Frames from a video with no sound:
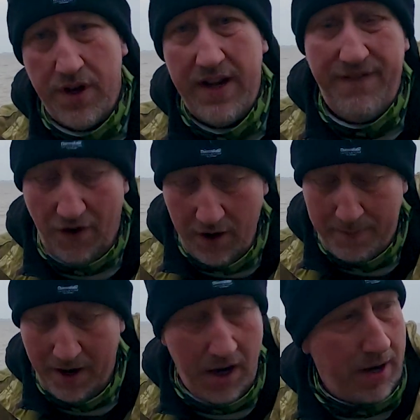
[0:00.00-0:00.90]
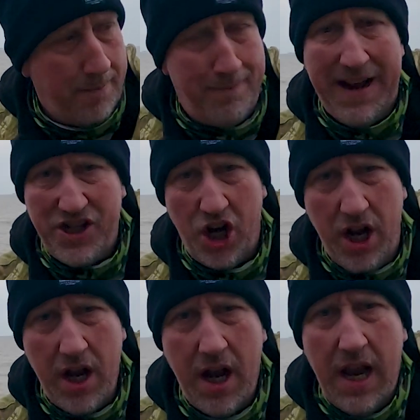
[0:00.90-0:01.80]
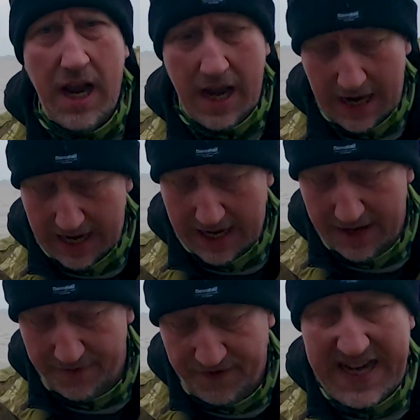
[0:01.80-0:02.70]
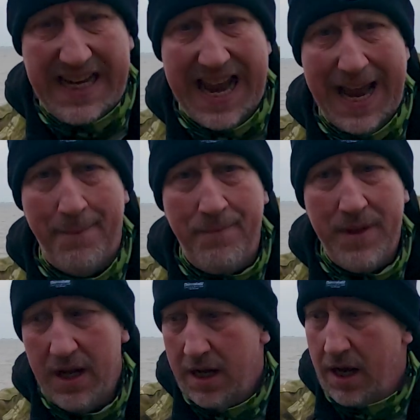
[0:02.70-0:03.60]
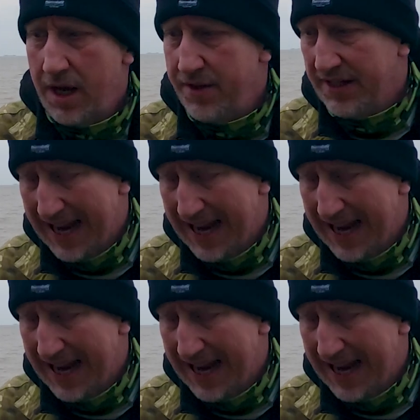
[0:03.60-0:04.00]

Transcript: a Viper Basher V-Cam. The